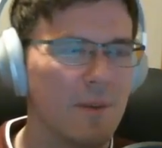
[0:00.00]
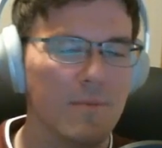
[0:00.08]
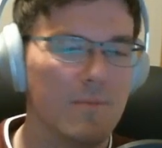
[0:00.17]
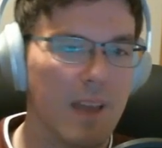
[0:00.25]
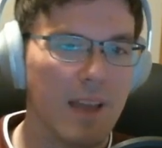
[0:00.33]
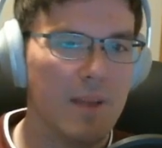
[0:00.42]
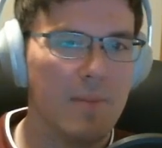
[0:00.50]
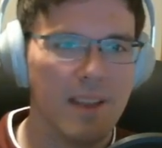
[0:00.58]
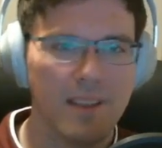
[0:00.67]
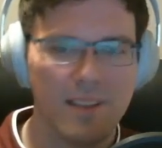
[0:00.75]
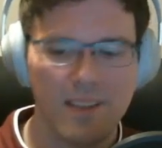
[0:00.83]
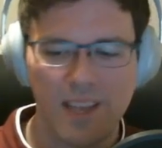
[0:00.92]
got it
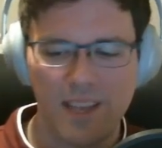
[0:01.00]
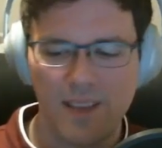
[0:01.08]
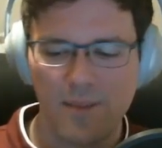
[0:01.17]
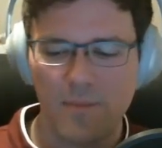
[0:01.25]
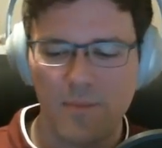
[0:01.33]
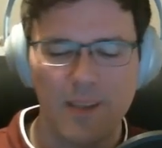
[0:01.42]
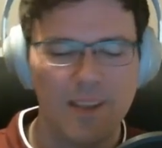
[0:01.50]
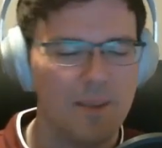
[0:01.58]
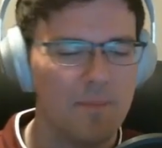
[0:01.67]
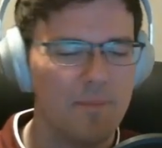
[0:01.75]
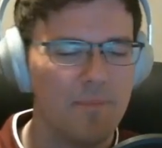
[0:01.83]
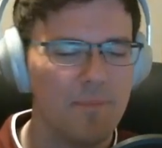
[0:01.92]
back in the day. But
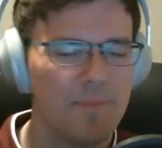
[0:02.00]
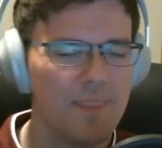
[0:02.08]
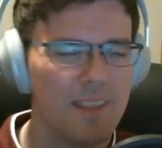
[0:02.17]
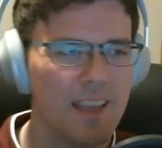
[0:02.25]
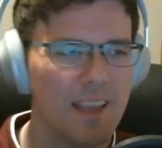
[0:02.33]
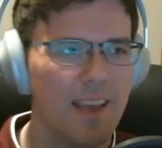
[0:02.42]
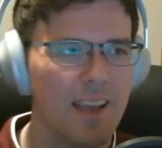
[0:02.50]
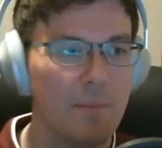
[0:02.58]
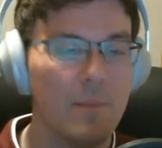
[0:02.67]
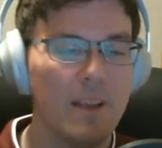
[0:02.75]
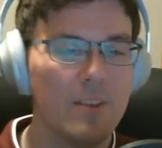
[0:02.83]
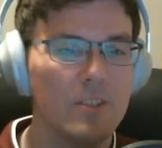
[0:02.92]
I'm
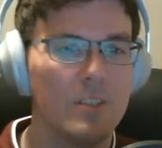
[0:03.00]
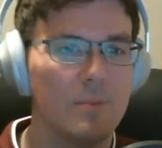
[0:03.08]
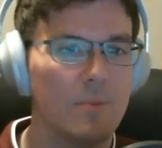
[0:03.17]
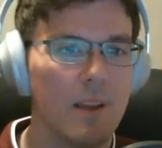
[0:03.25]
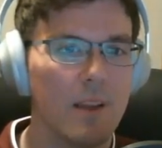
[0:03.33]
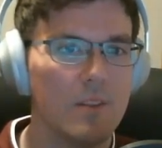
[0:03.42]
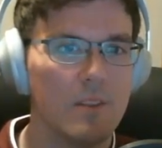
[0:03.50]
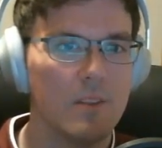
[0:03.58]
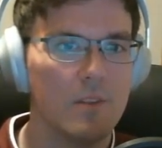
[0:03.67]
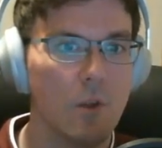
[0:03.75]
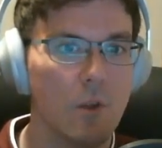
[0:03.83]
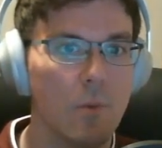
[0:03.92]
actually surprised
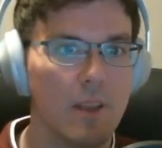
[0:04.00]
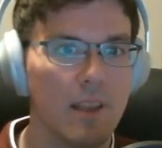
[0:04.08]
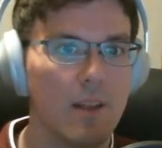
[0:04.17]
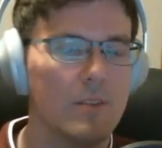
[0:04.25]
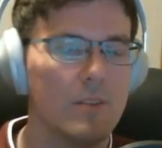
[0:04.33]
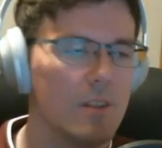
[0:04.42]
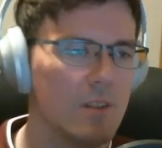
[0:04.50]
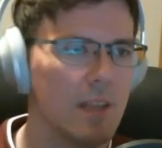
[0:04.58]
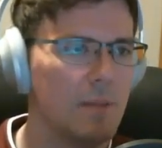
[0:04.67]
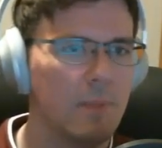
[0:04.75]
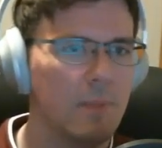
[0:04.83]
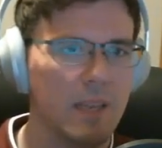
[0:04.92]
that nobody else has
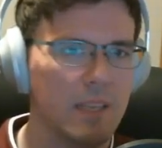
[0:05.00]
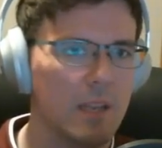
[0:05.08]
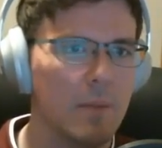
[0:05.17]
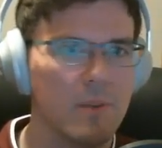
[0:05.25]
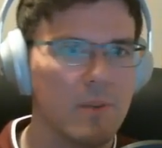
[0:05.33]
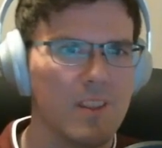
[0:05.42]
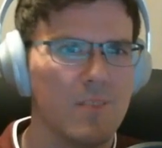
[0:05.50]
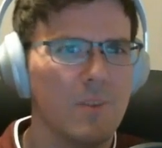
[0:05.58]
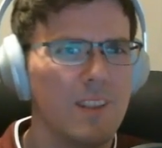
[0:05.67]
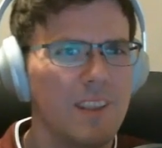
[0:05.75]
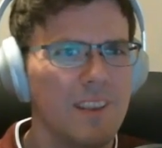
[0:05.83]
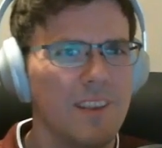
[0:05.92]
like picked it up because it's
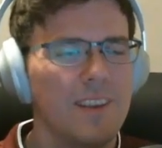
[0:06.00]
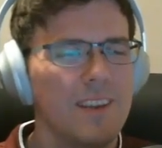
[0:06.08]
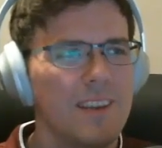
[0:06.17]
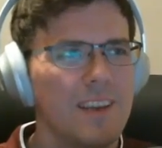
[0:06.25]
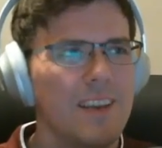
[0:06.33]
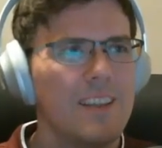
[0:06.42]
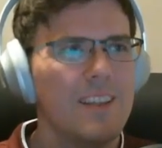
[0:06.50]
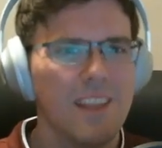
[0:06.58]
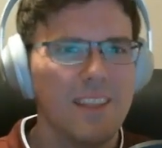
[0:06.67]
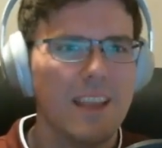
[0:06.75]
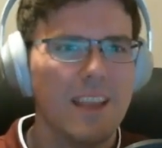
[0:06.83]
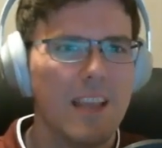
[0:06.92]

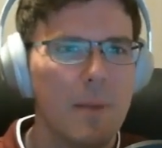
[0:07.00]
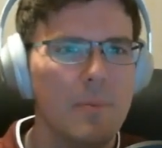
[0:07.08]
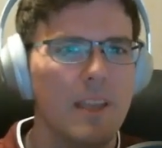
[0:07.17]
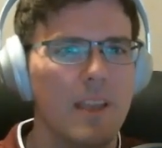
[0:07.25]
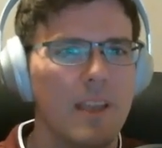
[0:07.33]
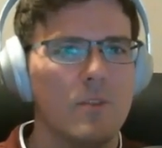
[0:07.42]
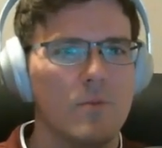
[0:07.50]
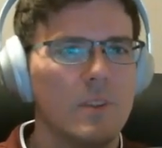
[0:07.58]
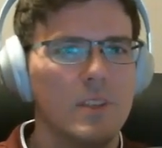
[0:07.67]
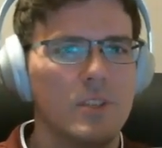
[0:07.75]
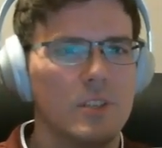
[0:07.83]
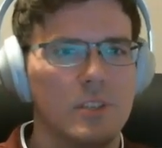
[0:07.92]
not that complicated. It's
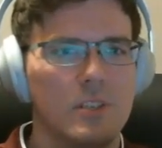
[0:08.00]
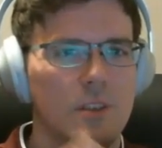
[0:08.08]
really just